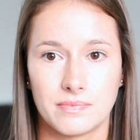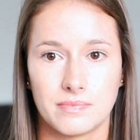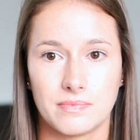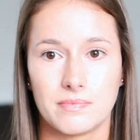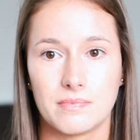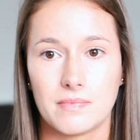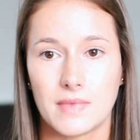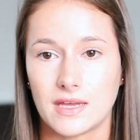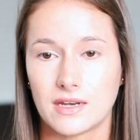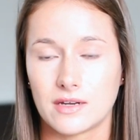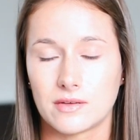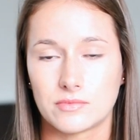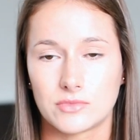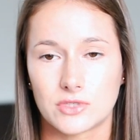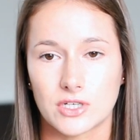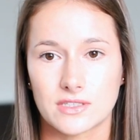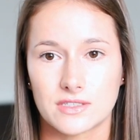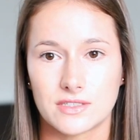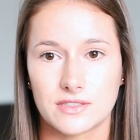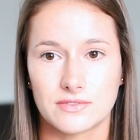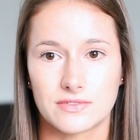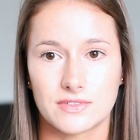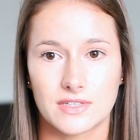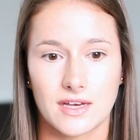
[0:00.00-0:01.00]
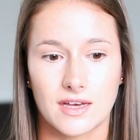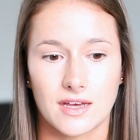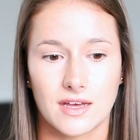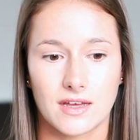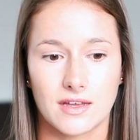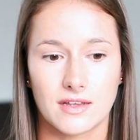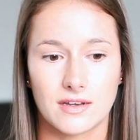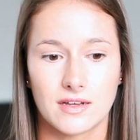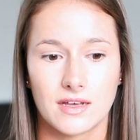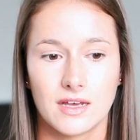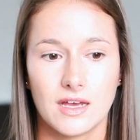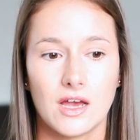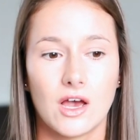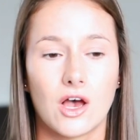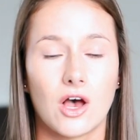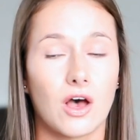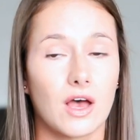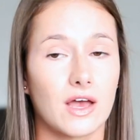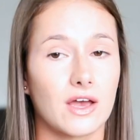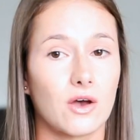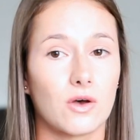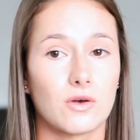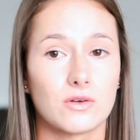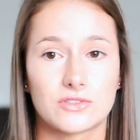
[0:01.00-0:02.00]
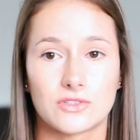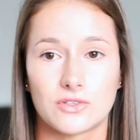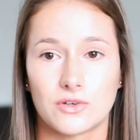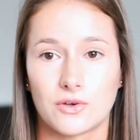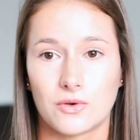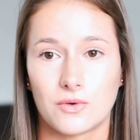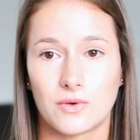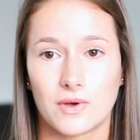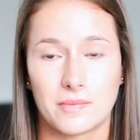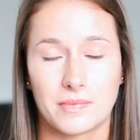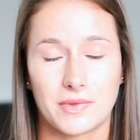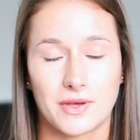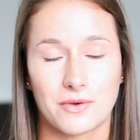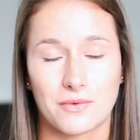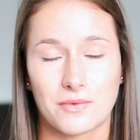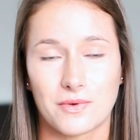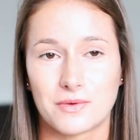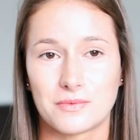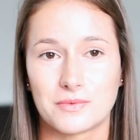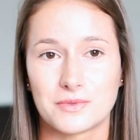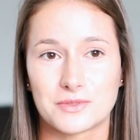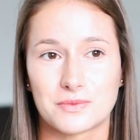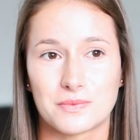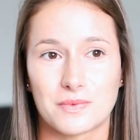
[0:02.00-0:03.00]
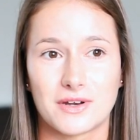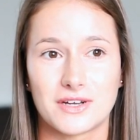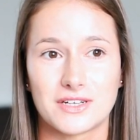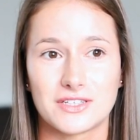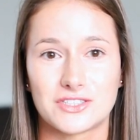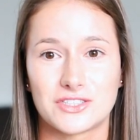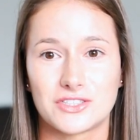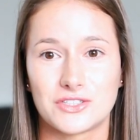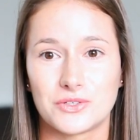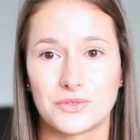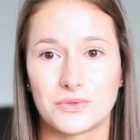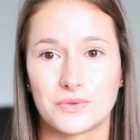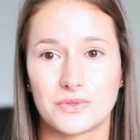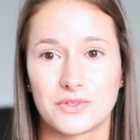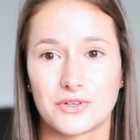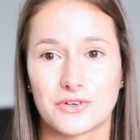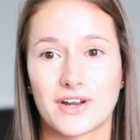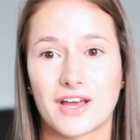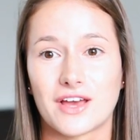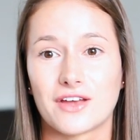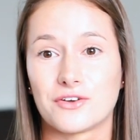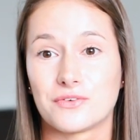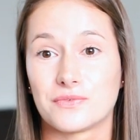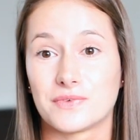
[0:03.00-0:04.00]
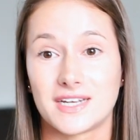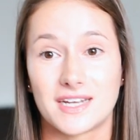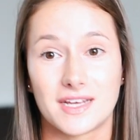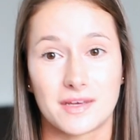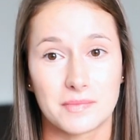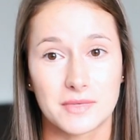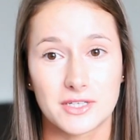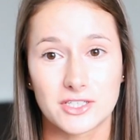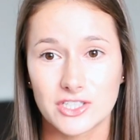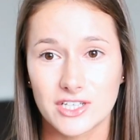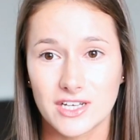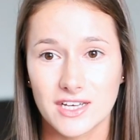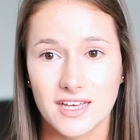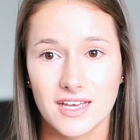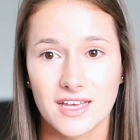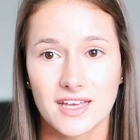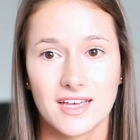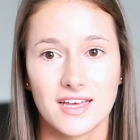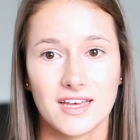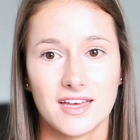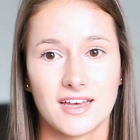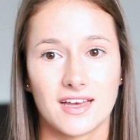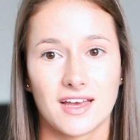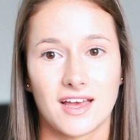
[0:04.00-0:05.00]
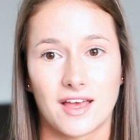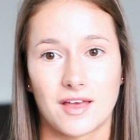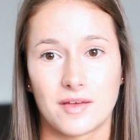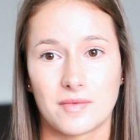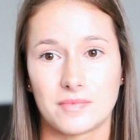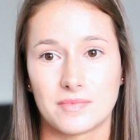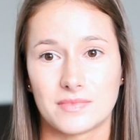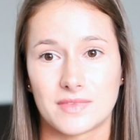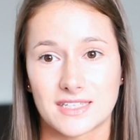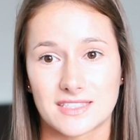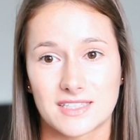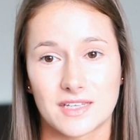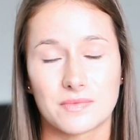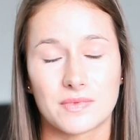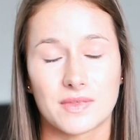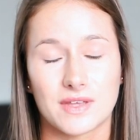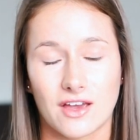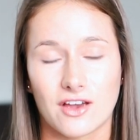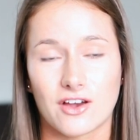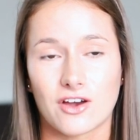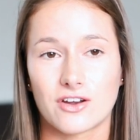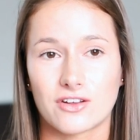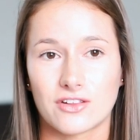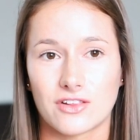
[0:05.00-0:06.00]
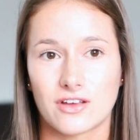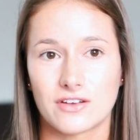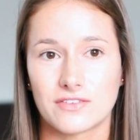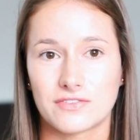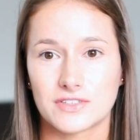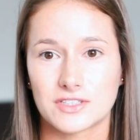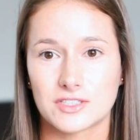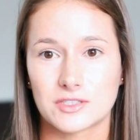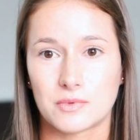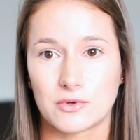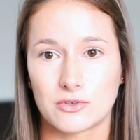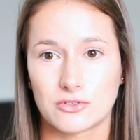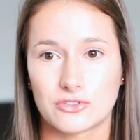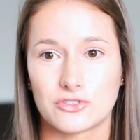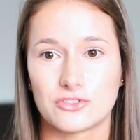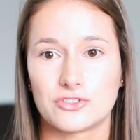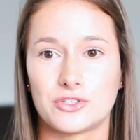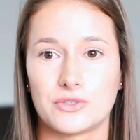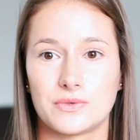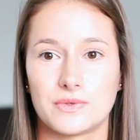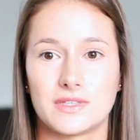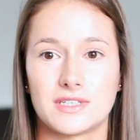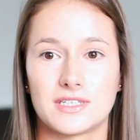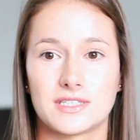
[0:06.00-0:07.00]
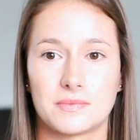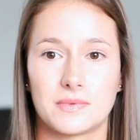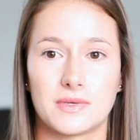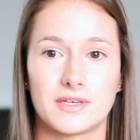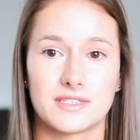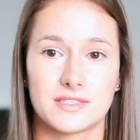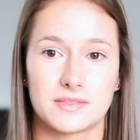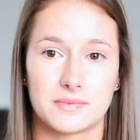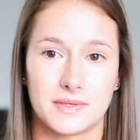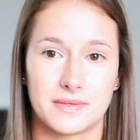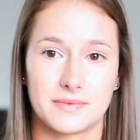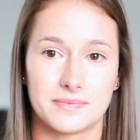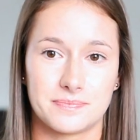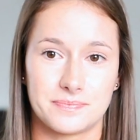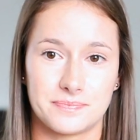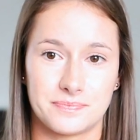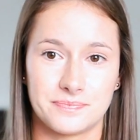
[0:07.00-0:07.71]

main objectives I had. I also, a big one was wanting to learn how to read imaging. Um, that's something I got a lot of exposure to in this placement